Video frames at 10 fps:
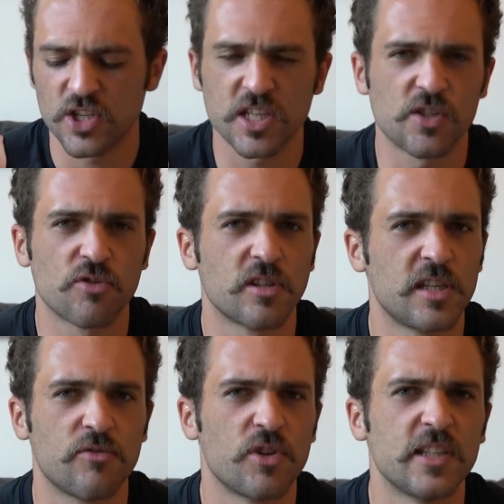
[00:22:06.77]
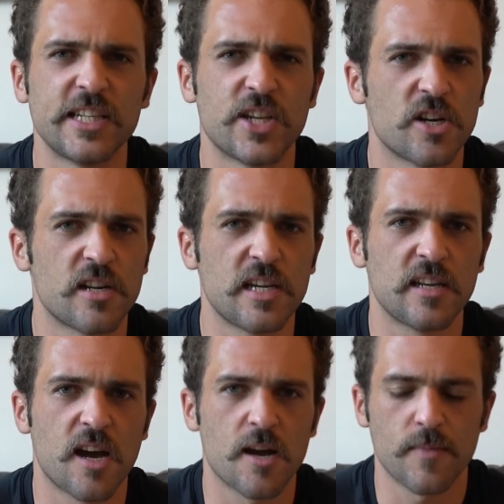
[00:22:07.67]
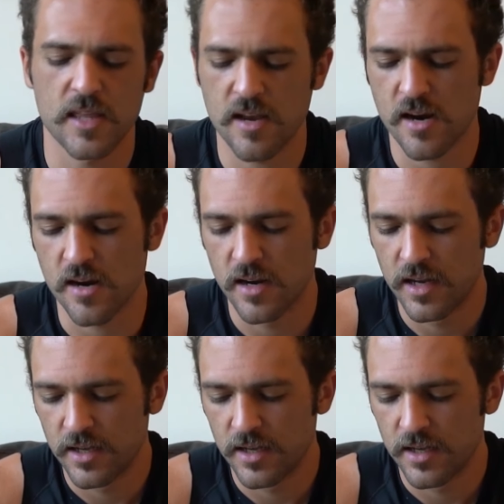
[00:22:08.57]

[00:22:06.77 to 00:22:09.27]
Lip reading: it just gets really, really dirty in there.